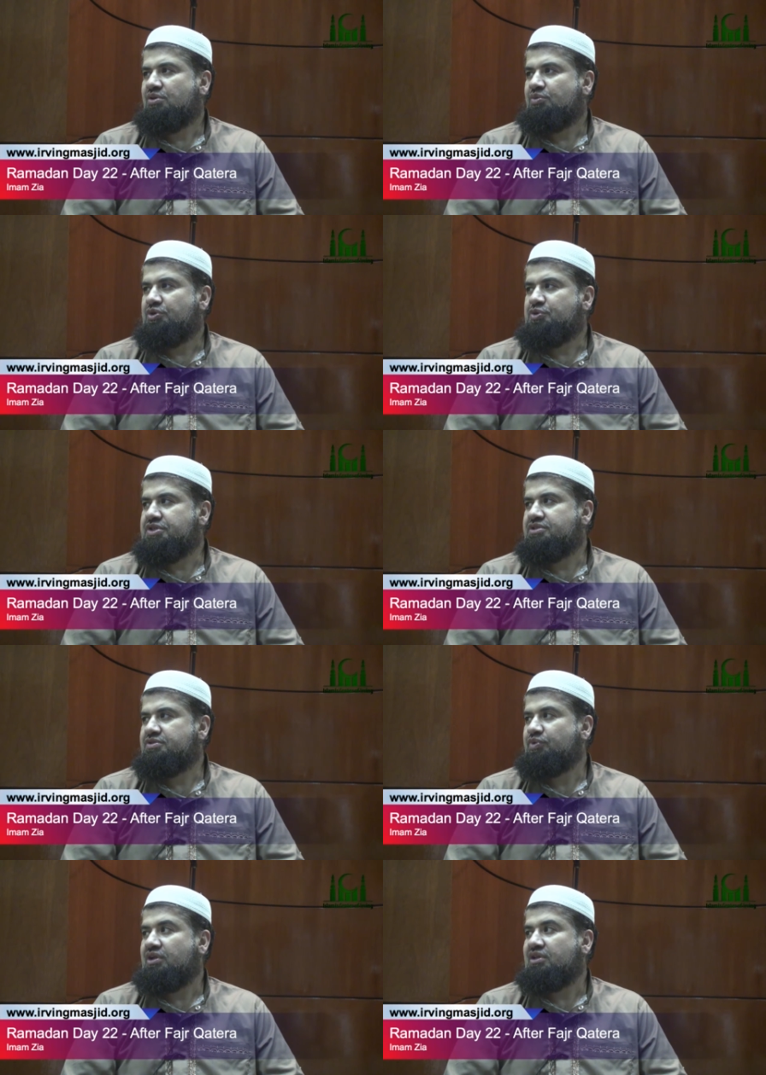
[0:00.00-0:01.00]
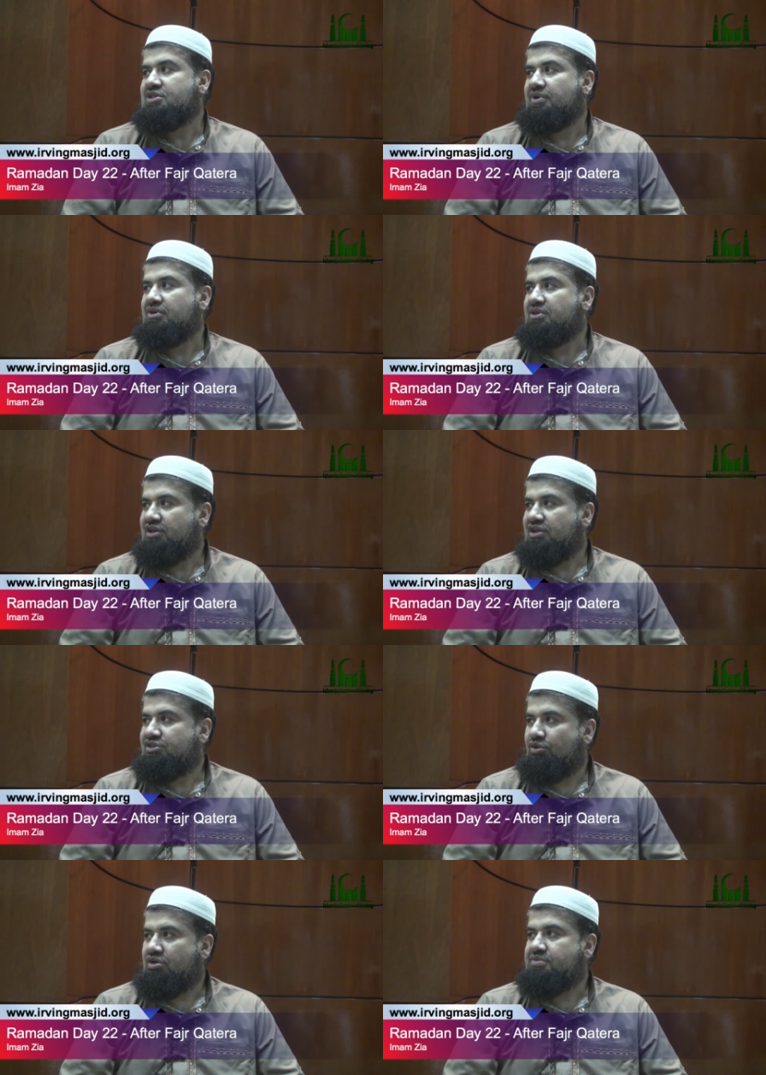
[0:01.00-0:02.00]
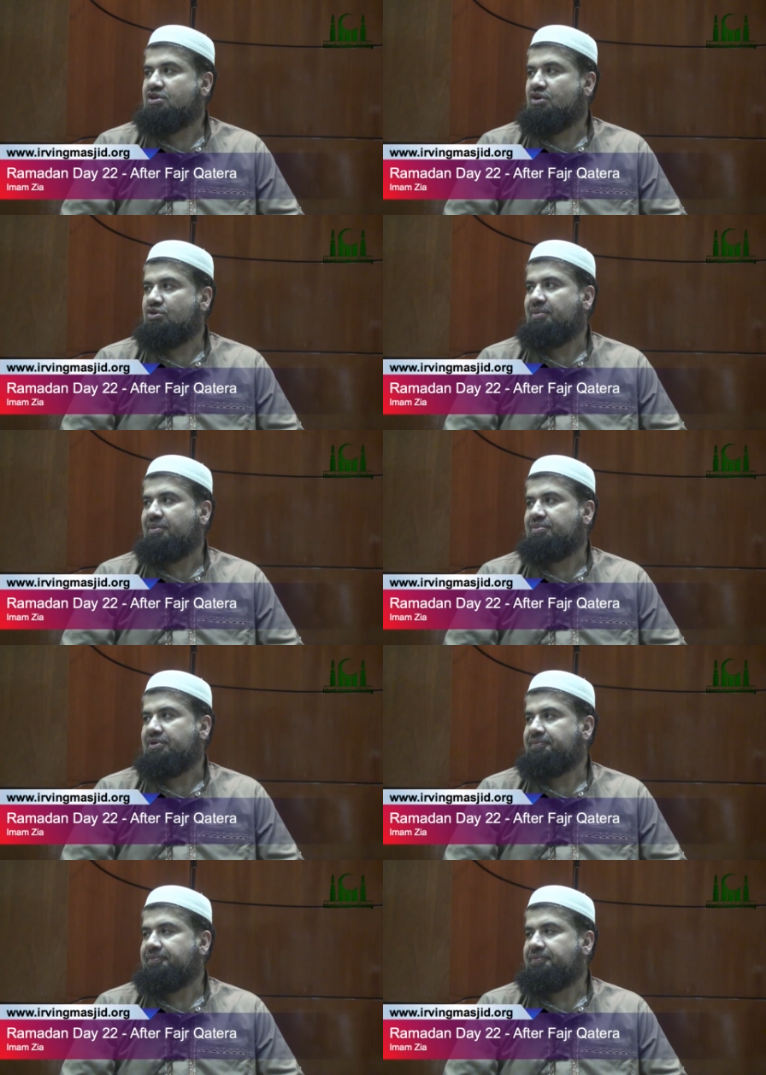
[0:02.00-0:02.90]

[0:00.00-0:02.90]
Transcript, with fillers: which was what Allah subhanahu wa ta'ala told him is going to happen.